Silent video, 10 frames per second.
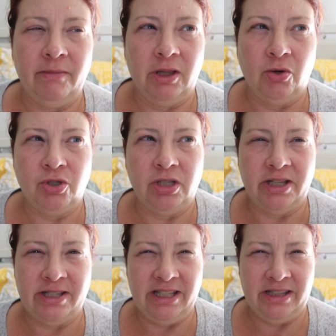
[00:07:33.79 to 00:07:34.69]
lotion,
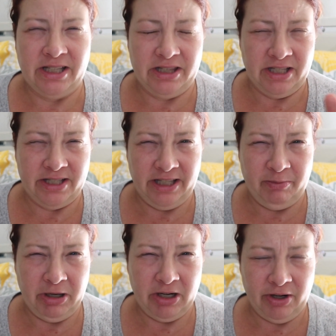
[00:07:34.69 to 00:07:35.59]
the, sl the, the
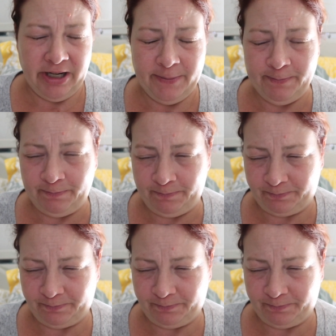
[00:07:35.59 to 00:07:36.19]
sleepy cream